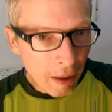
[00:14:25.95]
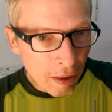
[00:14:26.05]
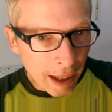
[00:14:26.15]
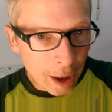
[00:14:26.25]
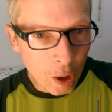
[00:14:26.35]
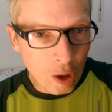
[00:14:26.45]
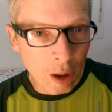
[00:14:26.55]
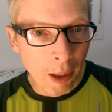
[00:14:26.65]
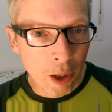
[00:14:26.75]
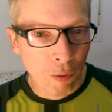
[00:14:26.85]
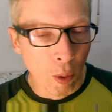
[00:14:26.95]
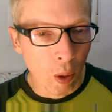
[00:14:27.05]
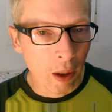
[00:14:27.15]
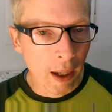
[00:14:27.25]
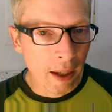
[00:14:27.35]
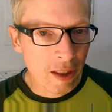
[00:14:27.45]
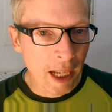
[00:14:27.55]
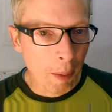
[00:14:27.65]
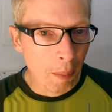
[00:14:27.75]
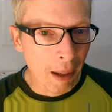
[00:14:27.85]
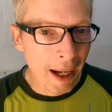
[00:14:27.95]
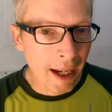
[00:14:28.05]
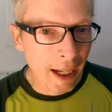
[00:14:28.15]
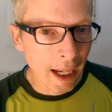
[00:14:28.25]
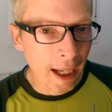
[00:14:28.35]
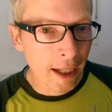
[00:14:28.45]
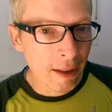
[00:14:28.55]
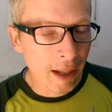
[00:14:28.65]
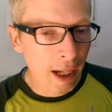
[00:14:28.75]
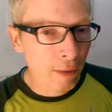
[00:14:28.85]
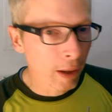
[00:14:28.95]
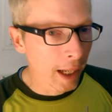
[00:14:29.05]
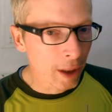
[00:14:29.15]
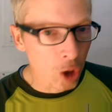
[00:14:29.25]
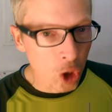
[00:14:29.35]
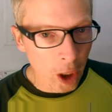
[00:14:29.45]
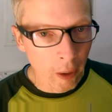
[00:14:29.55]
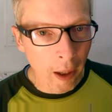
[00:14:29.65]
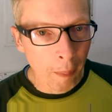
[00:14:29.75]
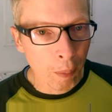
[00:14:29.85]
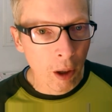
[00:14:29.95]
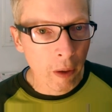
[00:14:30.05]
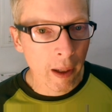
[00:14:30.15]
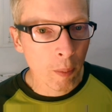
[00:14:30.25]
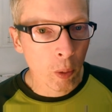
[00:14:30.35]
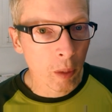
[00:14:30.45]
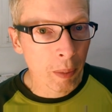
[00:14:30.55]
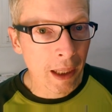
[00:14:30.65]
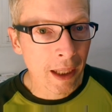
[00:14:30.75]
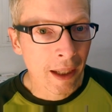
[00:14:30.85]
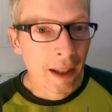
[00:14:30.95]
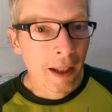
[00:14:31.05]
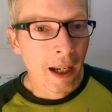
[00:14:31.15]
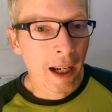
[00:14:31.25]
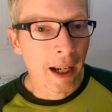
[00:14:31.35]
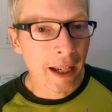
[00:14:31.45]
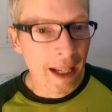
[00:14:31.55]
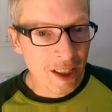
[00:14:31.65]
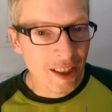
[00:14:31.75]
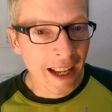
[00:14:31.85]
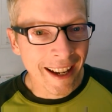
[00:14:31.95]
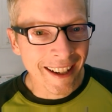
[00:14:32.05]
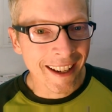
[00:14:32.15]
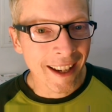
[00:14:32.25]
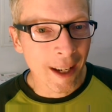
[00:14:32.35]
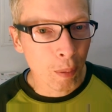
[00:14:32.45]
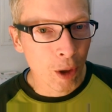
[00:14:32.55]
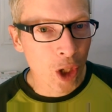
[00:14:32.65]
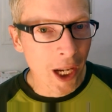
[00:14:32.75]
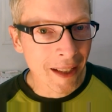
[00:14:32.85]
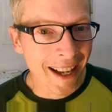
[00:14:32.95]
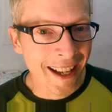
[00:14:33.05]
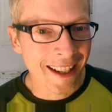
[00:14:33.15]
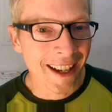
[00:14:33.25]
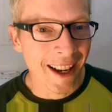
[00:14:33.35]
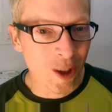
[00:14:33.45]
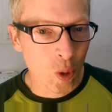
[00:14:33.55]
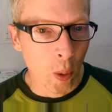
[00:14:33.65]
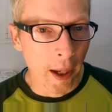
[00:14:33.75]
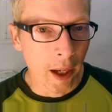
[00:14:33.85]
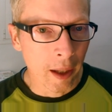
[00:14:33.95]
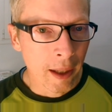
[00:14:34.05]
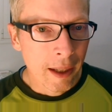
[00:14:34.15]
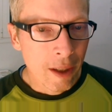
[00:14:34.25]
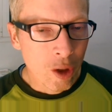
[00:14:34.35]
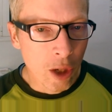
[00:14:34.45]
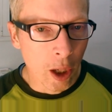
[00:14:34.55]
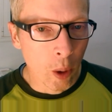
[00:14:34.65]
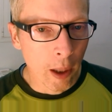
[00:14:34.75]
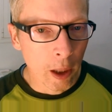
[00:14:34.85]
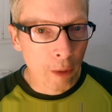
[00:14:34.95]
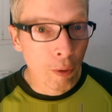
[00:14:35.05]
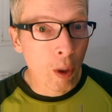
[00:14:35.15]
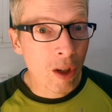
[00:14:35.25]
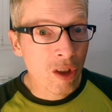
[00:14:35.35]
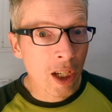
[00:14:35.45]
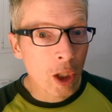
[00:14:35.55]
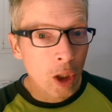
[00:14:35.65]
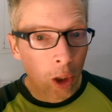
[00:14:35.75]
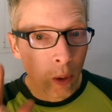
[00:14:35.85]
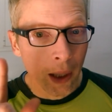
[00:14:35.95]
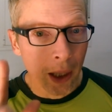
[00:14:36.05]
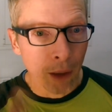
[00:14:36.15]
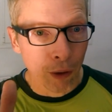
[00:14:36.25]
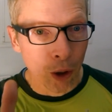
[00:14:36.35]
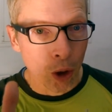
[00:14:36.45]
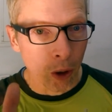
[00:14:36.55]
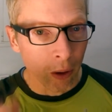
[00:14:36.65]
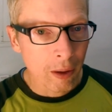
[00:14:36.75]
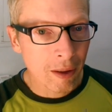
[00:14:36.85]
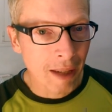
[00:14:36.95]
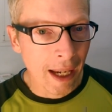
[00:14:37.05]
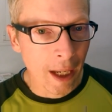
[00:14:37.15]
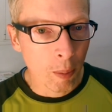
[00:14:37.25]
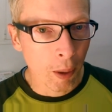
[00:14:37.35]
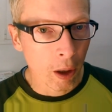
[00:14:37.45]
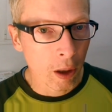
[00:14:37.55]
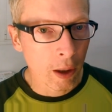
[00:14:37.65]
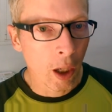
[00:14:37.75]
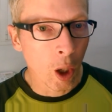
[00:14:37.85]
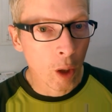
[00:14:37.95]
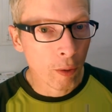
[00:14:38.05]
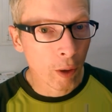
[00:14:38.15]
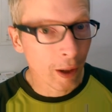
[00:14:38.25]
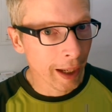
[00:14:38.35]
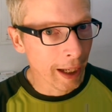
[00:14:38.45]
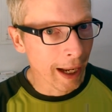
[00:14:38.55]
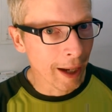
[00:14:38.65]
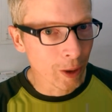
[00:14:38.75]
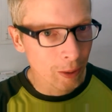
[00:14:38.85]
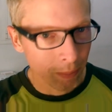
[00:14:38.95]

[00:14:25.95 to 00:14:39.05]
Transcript: Thank you so much for uh, stopping by. And uh, if you'd like to share our program, we'll be uh, ecstatic and appreciate that as well. So I uh, look forward to seeing you in the future. Dan O'Byrne, over and out.